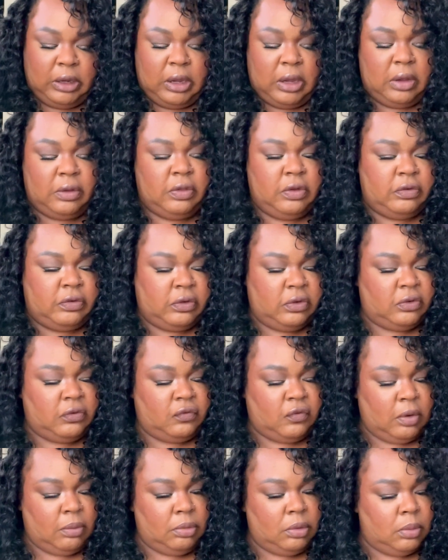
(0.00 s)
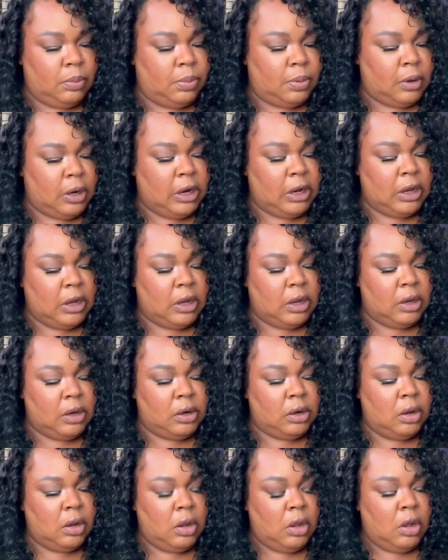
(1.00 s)
and this is from the
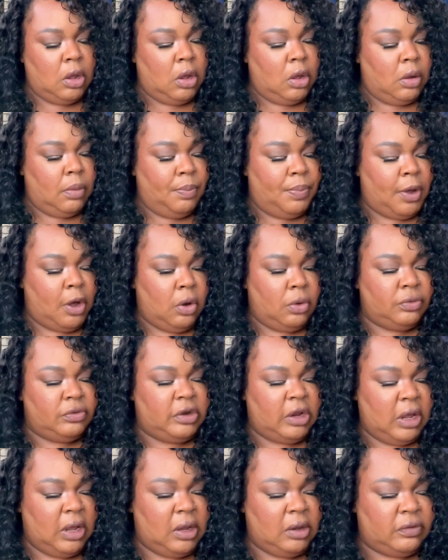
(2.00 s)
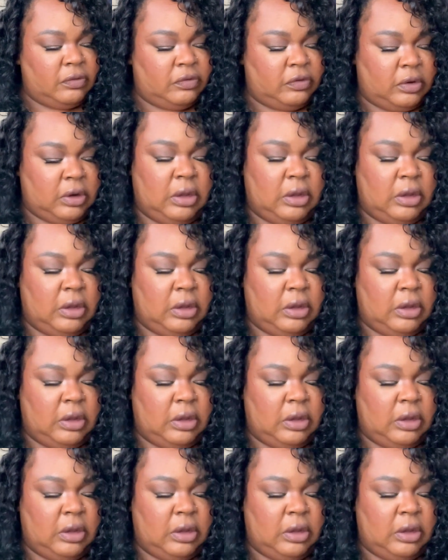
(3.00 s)
brand Potex.